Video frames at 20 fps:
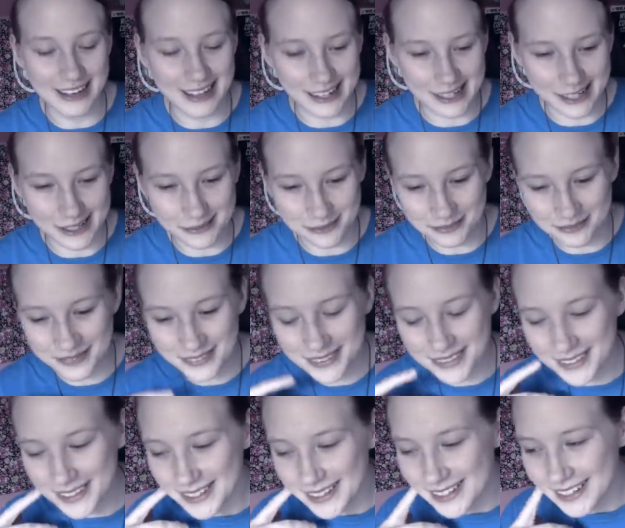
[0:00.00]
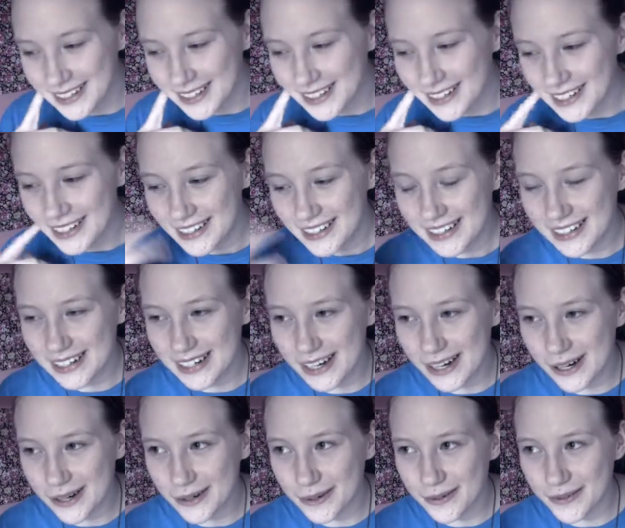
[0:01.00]
Um, you
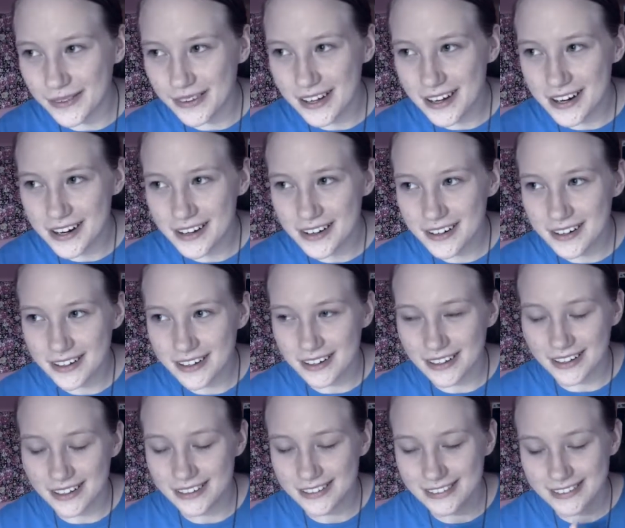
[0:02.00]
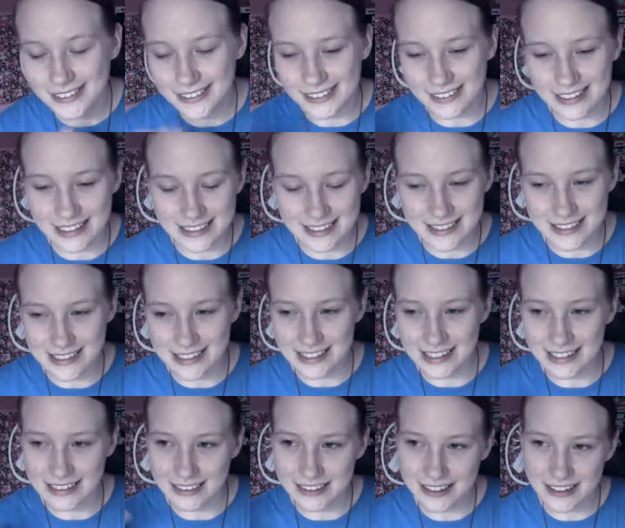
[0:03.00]
know, they're, let's
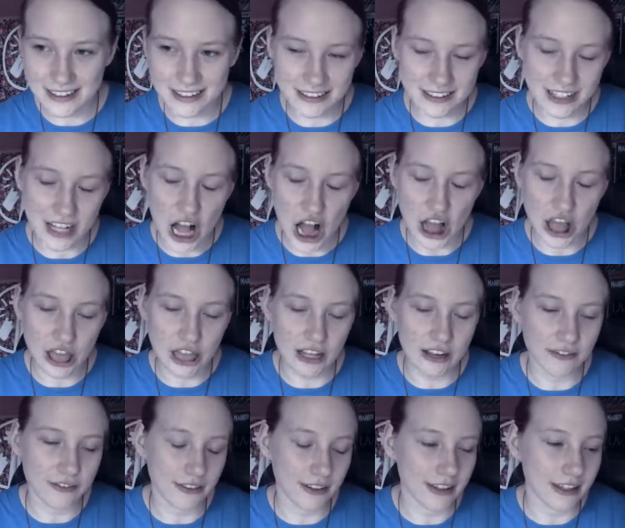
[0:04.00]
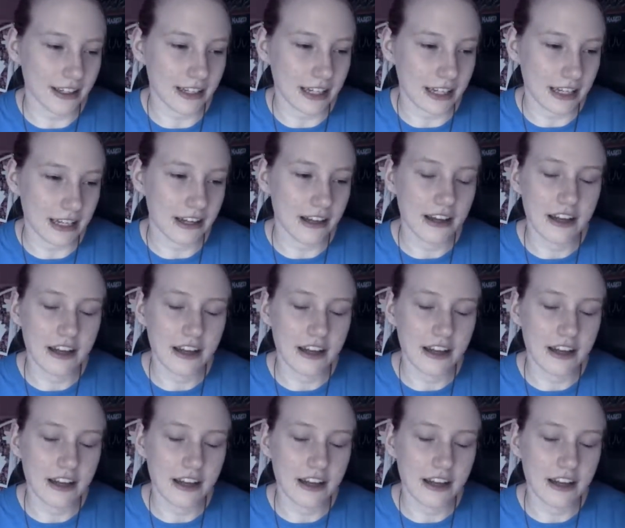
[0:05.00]
see, they're lovely